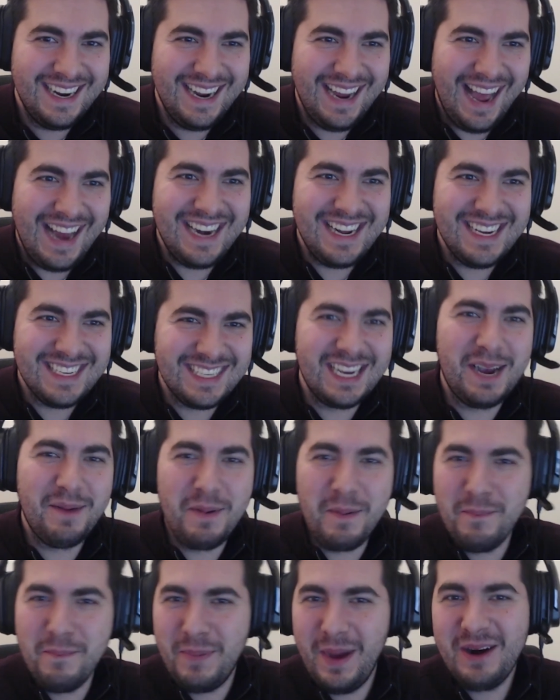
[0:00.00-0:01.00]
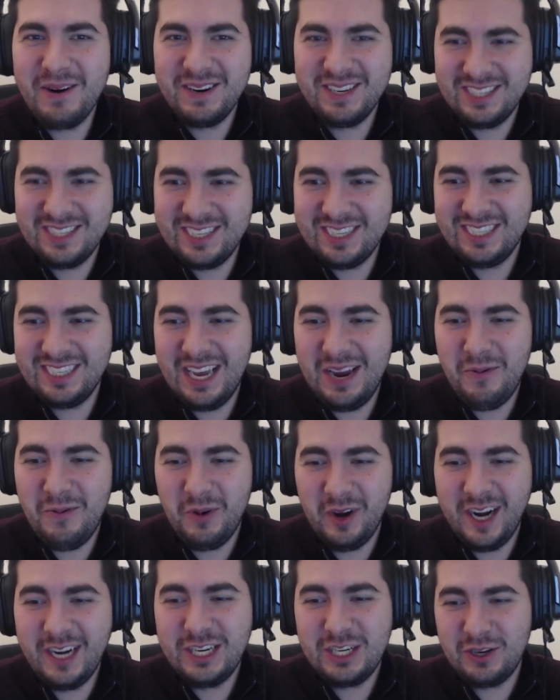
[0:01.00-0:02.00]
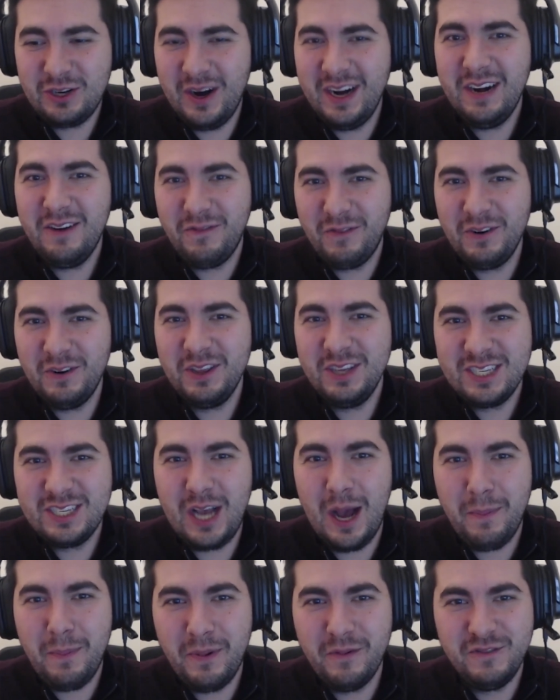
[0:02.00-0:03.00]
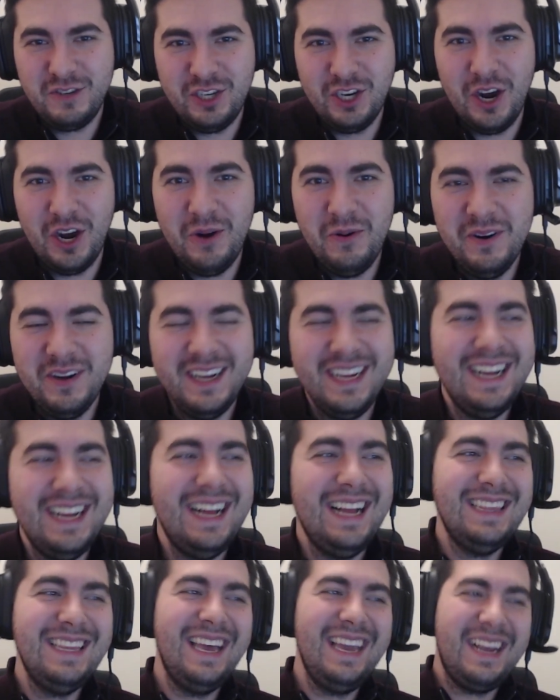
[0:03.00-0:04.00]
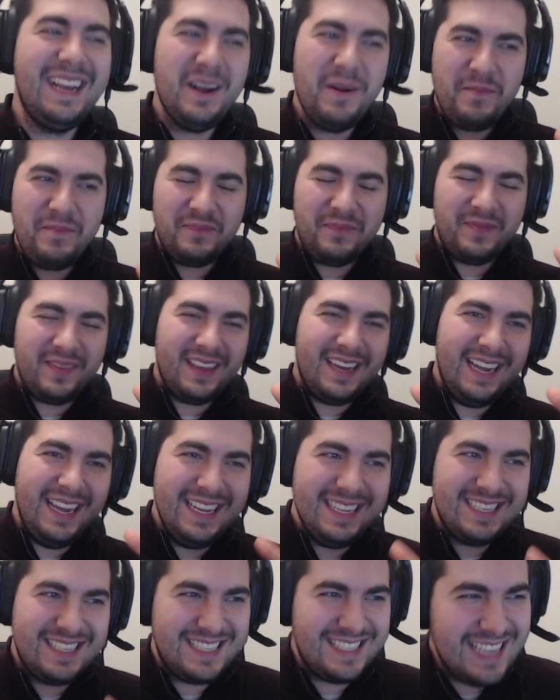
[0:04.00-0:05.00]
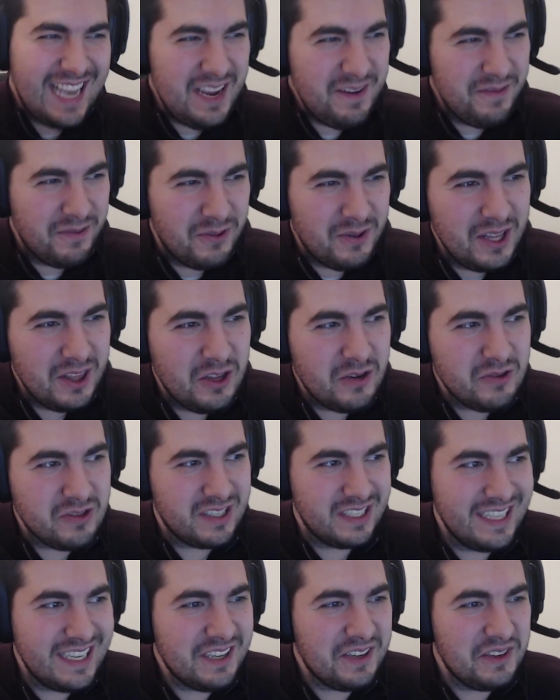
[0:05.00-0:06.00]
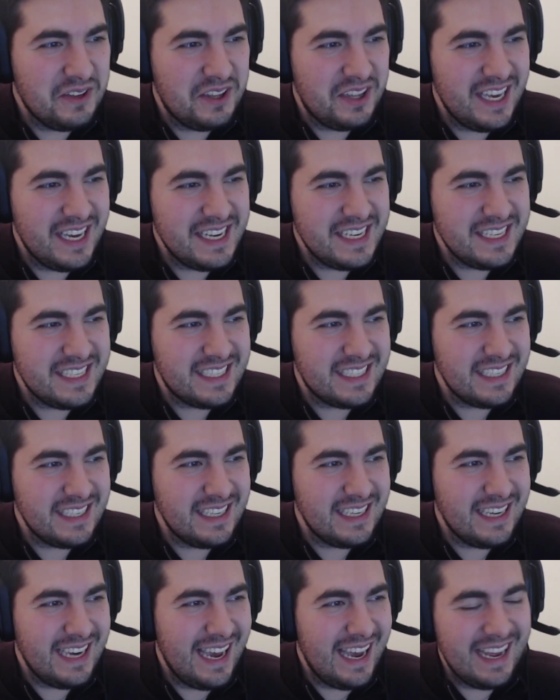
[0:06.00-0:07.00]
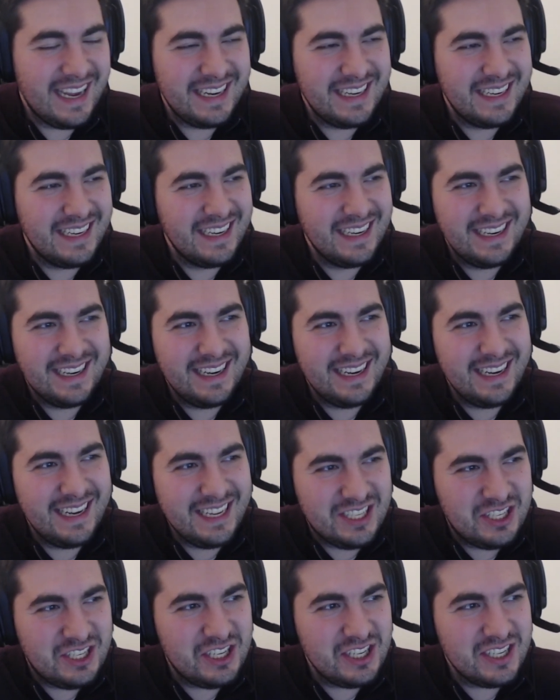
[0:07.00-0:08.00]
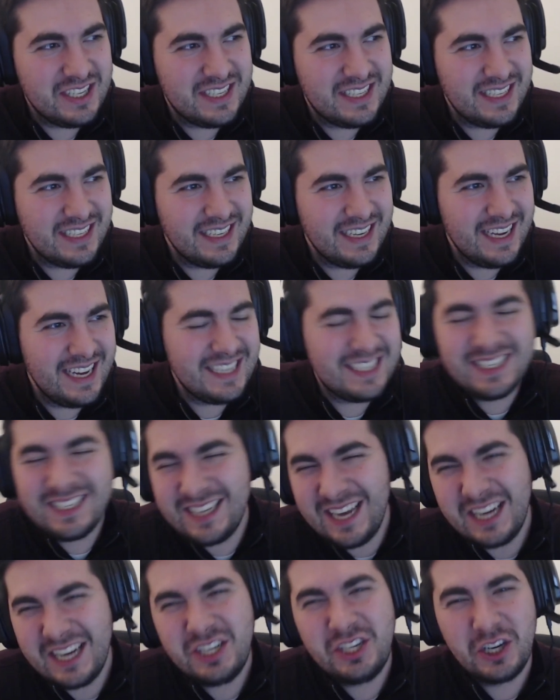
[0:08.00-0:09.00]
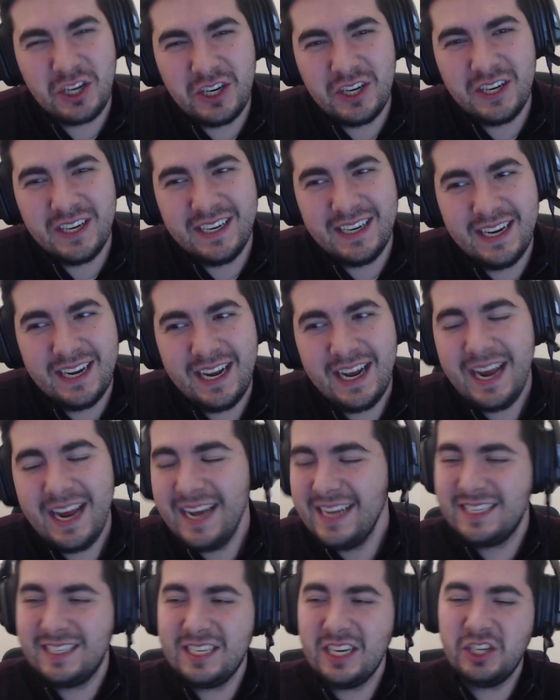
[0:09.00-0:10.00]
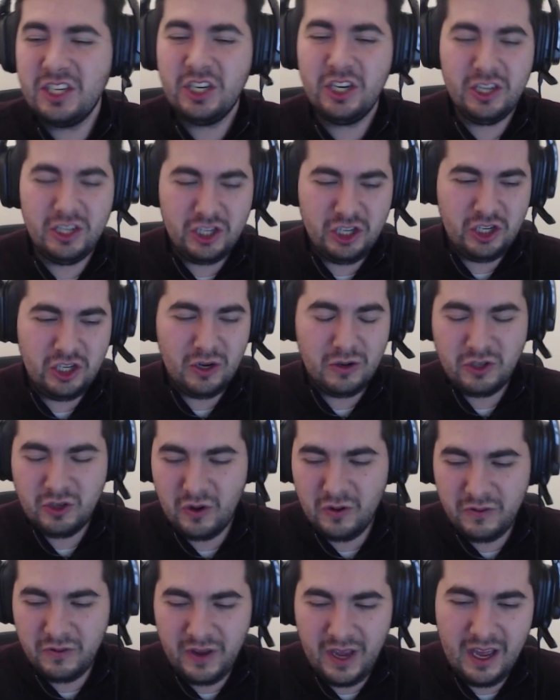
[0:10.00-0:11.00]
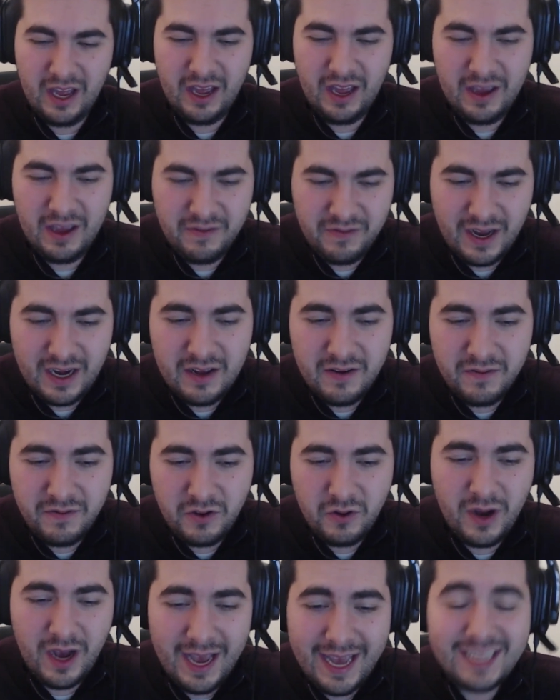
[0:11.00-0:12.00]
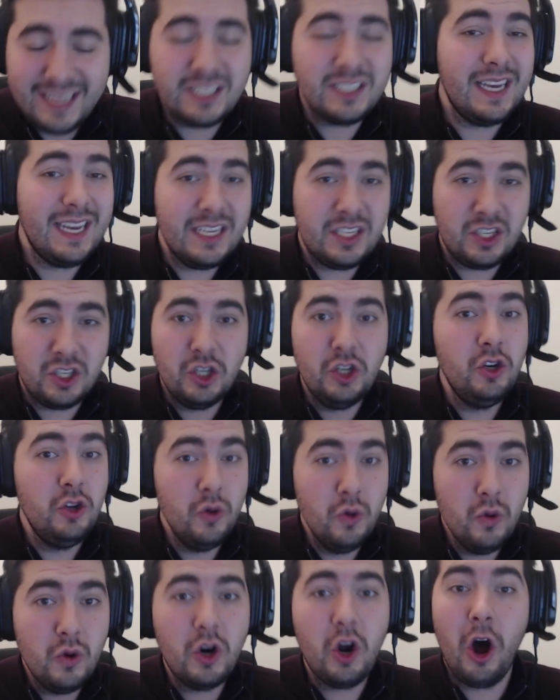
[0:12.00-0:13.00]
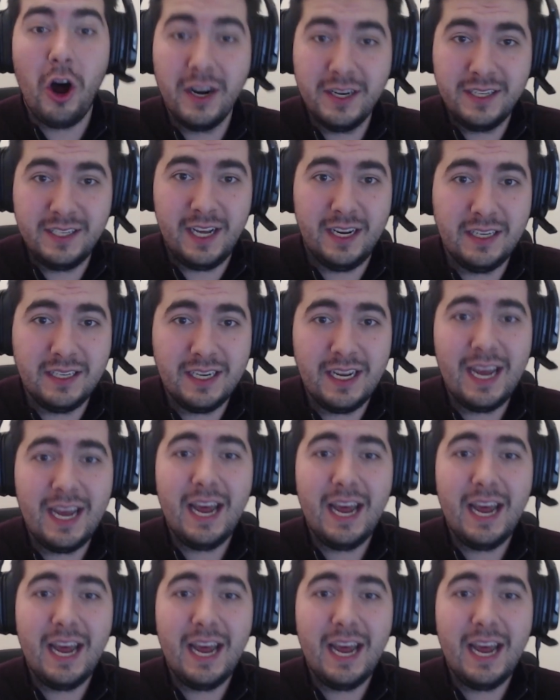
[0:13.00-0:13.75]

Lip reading: and he's like, I'm embarrassed to say what I traded for this cup of Joe. Like, it's savoring those little things, and it's just. It's such a good show. So if any of you guys, it's new content.